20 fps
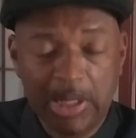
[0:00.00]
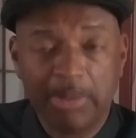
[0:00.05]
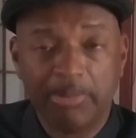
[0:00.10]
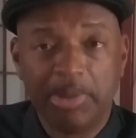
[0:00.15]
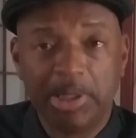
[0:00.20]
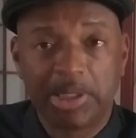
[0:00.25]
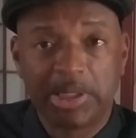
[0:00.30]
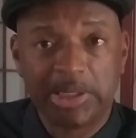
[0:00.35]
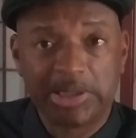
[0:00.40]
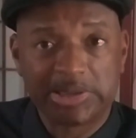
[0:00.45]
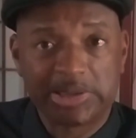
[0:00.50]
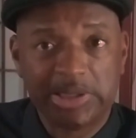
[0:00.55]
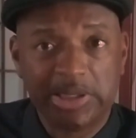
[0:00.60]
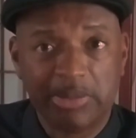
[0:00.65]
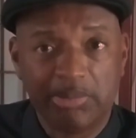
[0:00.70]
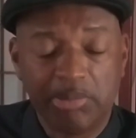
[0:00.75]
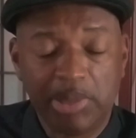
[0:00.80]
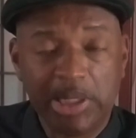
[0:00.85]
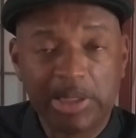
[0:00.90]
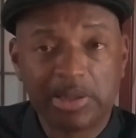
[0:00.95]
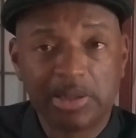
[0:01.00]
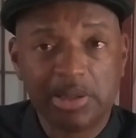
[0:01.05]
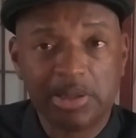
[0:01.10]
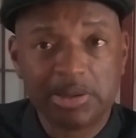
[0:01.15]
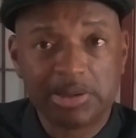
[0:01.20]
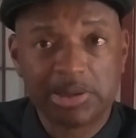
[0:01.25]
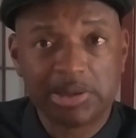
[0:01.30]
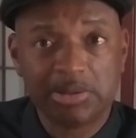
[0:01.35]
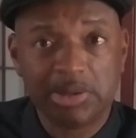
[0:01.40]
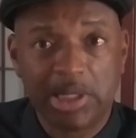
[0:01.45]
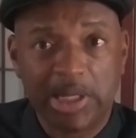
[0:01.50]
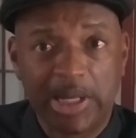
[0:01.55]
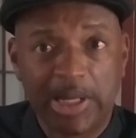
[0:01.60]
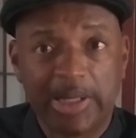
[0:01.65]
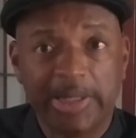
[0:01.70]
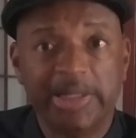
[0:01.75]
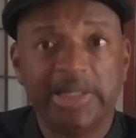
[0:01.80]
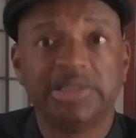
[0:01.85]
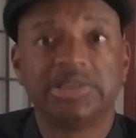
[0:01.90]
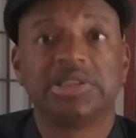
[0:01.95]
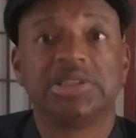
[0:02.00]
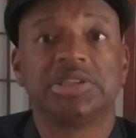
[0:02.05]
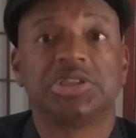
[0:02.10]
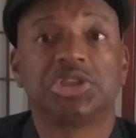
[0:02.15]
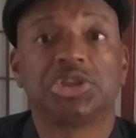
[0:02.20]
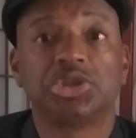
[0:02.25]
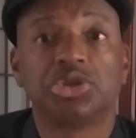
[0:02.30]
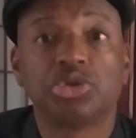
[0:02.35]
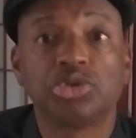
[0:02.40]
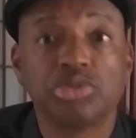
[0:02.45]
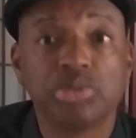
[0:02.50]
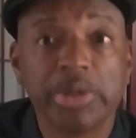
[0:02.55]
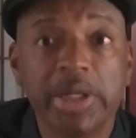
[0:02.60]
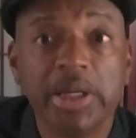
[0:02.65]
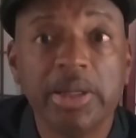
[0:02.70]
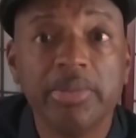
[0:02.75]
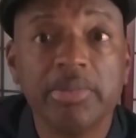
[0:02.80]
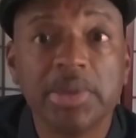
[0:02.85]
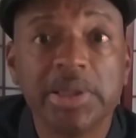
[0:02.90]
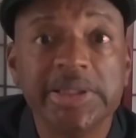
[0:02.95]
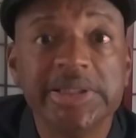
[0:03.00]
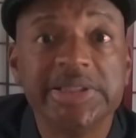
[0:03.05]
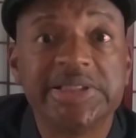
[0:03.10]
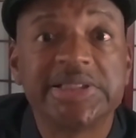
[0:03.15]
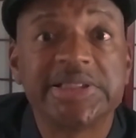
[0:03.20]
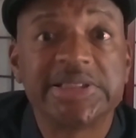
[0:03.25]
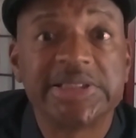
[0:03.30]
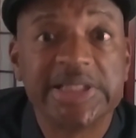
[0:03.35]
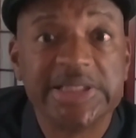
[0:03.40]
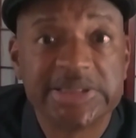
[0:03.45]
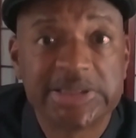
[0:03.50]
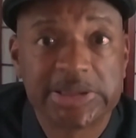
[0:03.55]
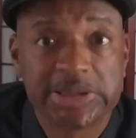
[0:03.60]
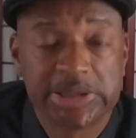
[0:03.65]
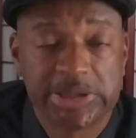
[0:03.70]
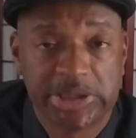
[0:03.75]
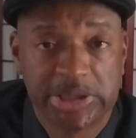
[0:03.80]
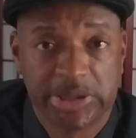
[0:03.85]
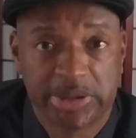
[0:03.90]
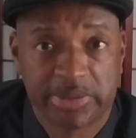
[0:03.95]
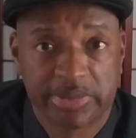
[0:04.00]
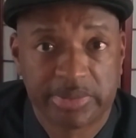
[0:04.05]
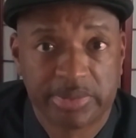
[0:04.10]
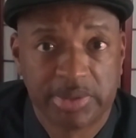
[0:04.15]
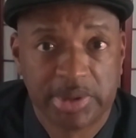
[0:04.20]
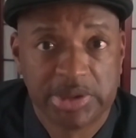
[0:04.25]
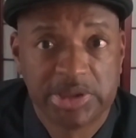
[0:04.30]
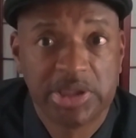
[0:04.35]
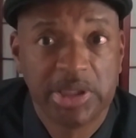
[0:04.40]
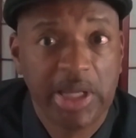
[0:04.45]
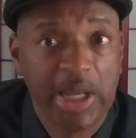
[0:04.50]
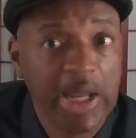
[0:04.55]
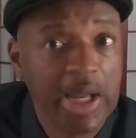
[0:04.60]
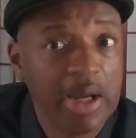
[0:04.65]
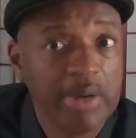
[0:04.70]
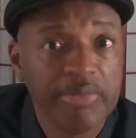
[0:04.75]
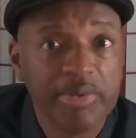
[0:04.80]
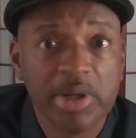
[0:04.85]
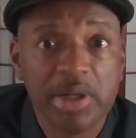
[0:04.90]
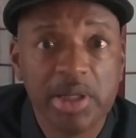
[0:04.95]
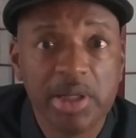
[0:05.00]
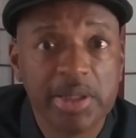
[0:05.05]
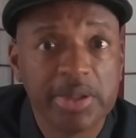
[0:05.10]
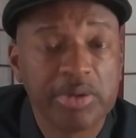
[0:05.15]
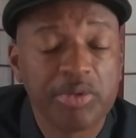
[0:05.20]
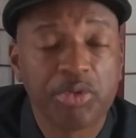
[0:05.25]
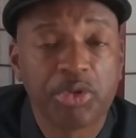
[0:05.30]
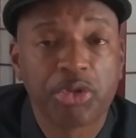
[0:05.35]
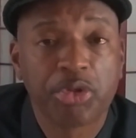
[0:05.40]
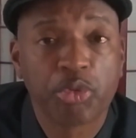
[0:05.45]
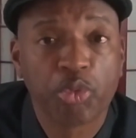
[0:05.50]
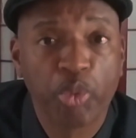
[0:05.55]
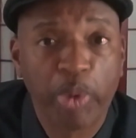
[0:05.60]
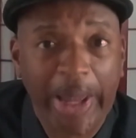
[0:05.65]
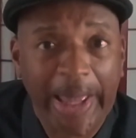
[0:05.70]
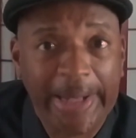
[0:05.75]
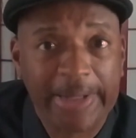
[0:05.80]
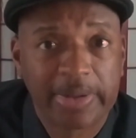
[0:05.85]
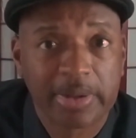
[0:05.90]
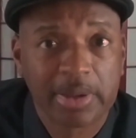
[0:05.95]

Because the amygdala is extremely sensitive to every little threat